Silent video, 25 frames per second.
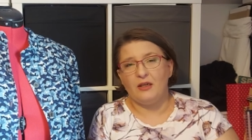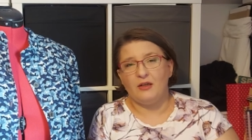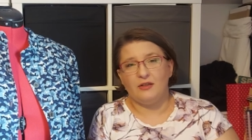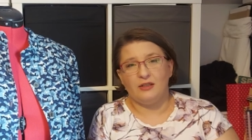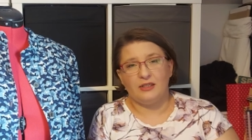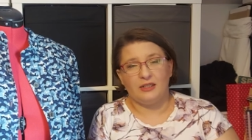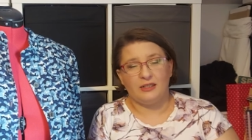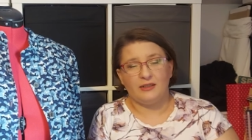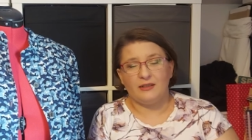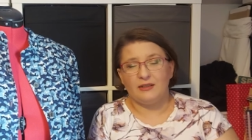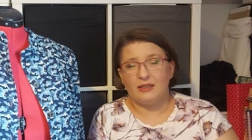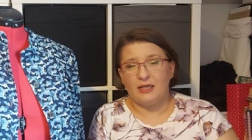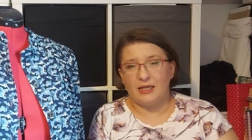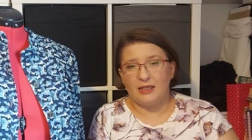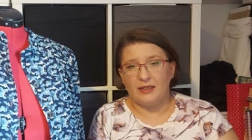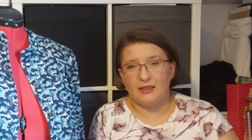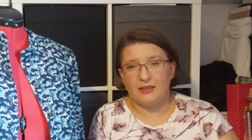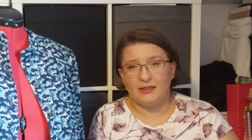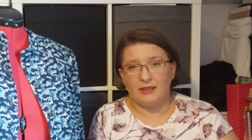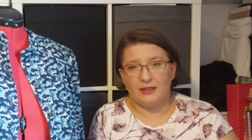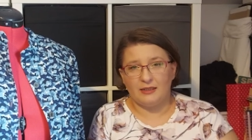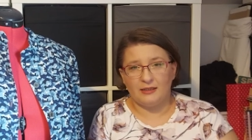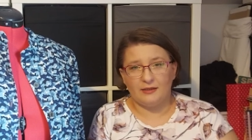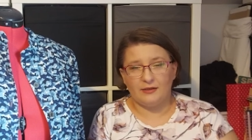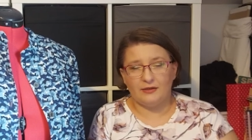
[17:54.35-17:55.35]
just
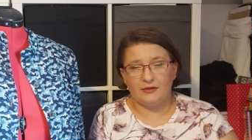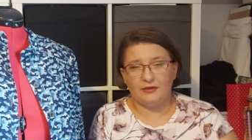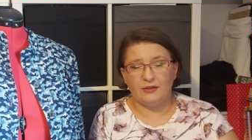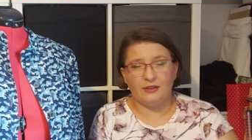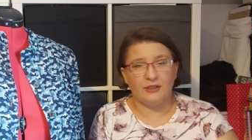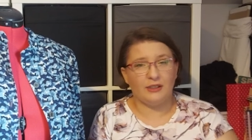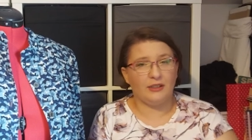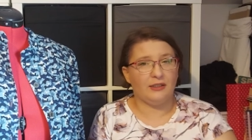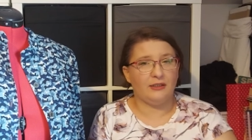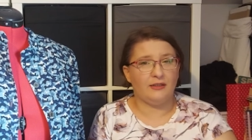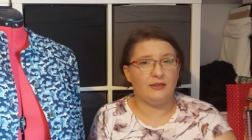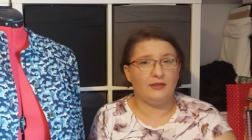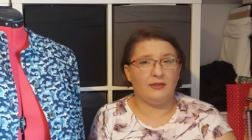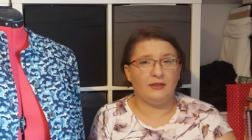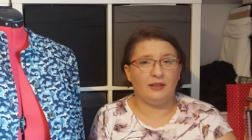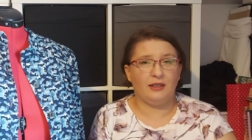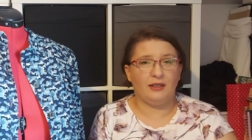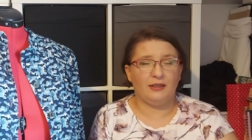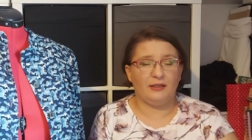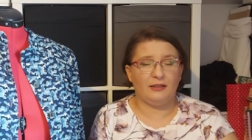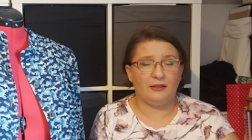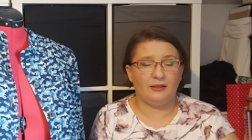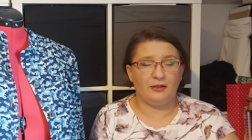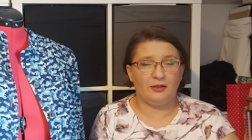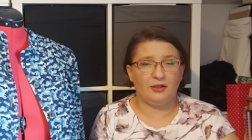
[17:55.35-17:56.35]
tights underneath
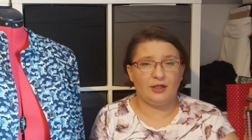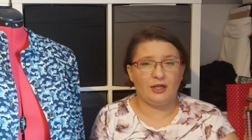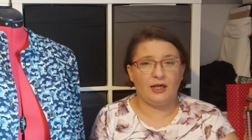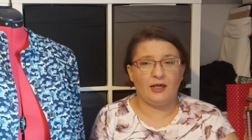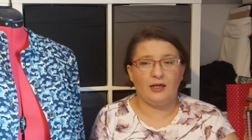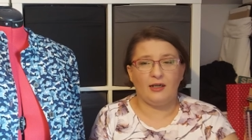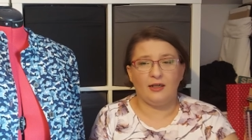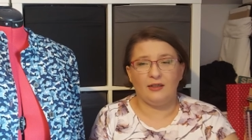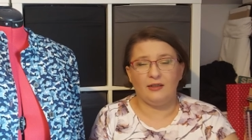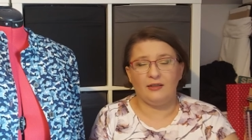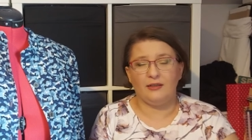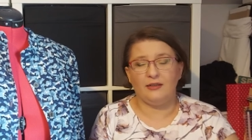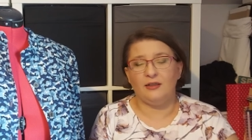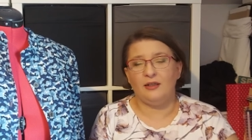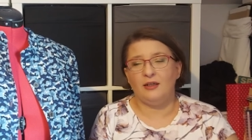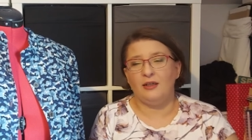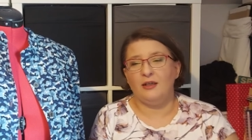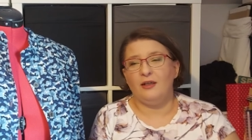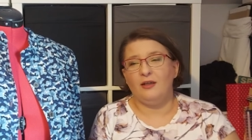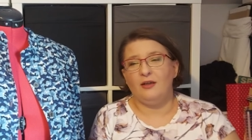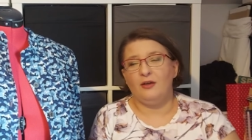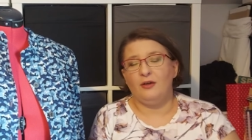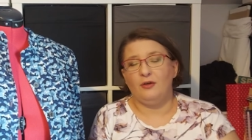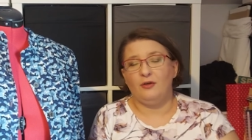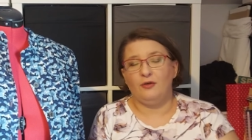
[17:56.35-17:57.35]
and a jacket
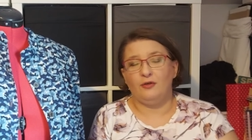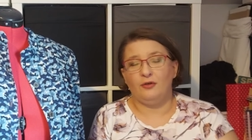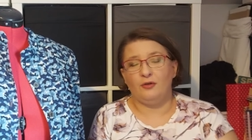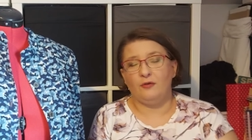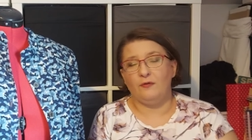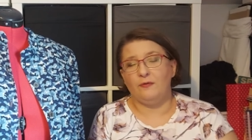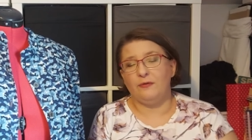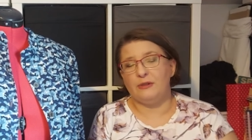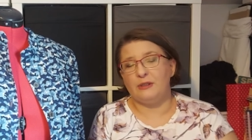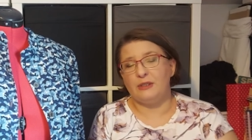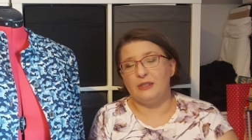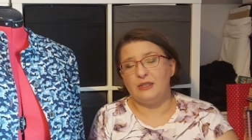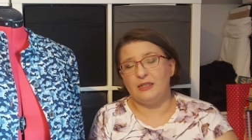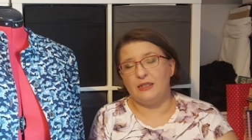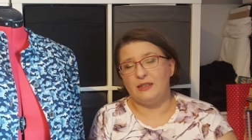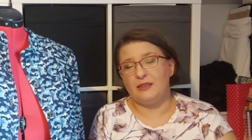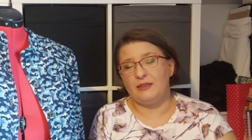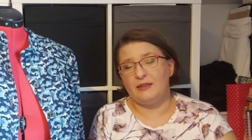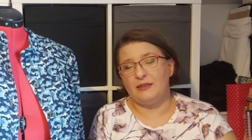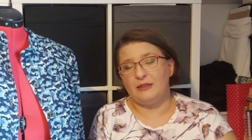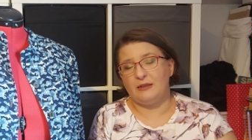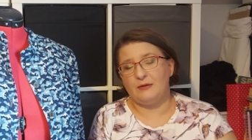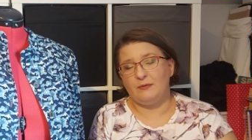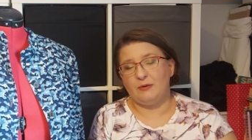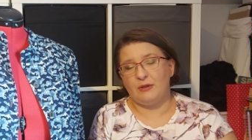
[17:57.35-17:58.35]
or oversized
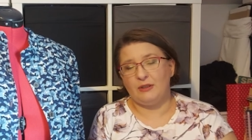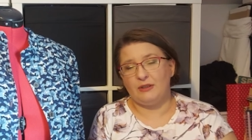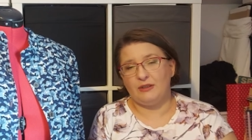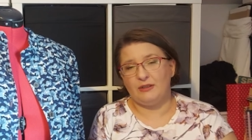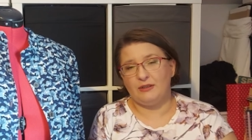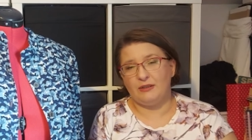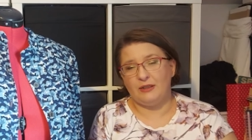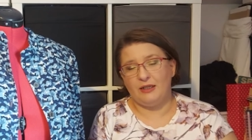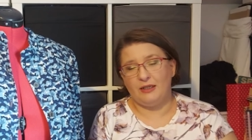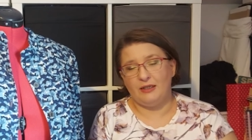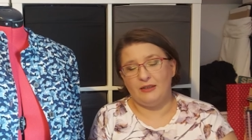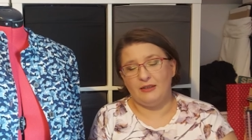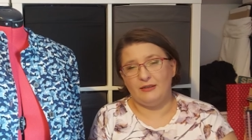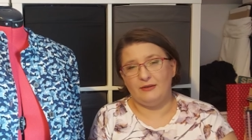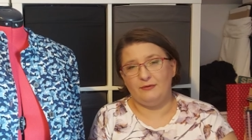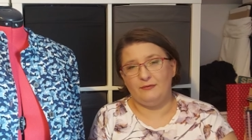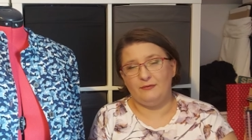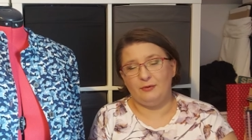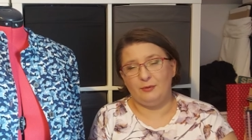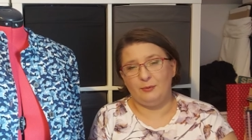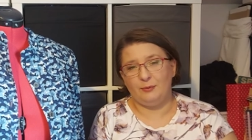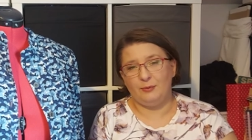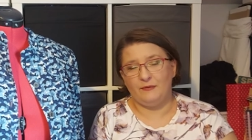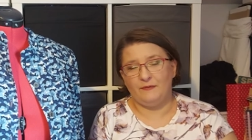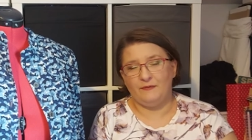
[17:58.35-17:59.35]
sweater and it
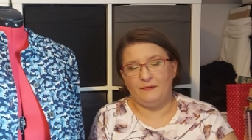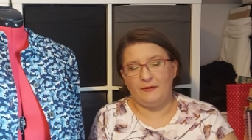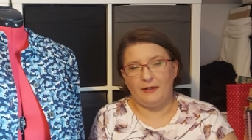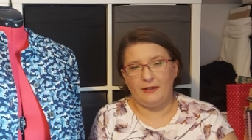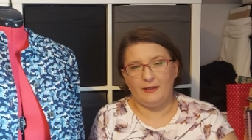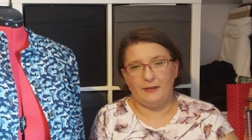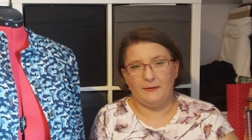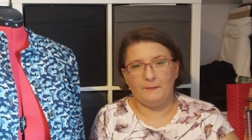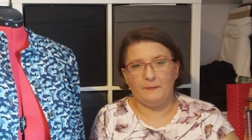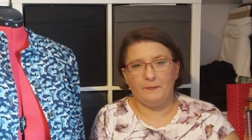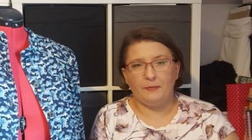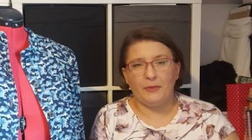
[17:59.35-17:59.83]
would be fine.